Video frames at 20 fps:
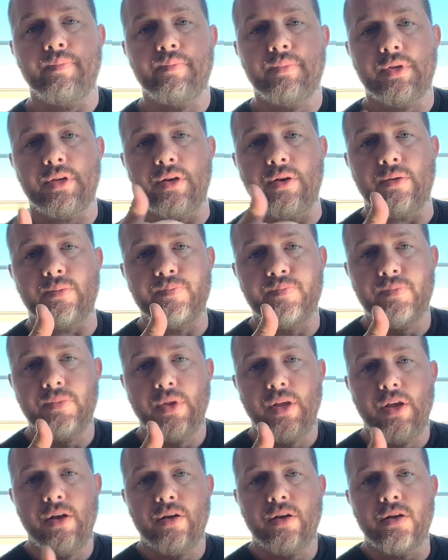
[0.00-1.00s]
So
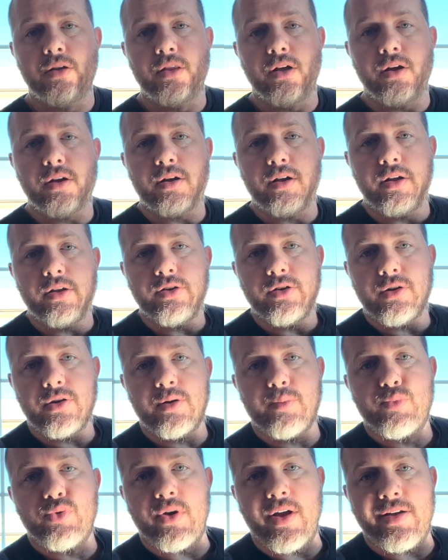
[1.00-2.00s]
good luck on your
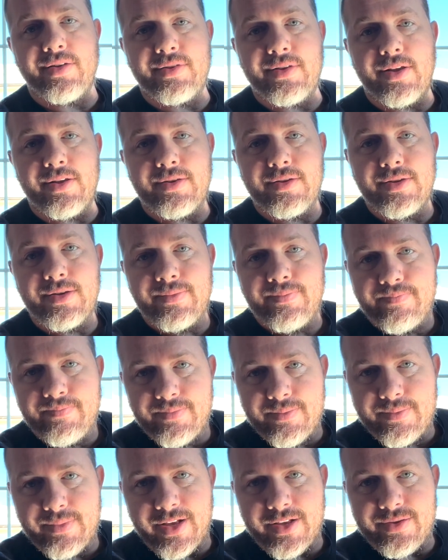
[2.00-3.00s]
process.
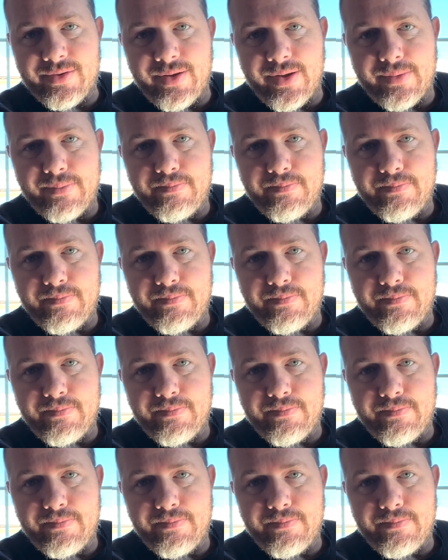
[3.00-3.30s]
Thanks a lot.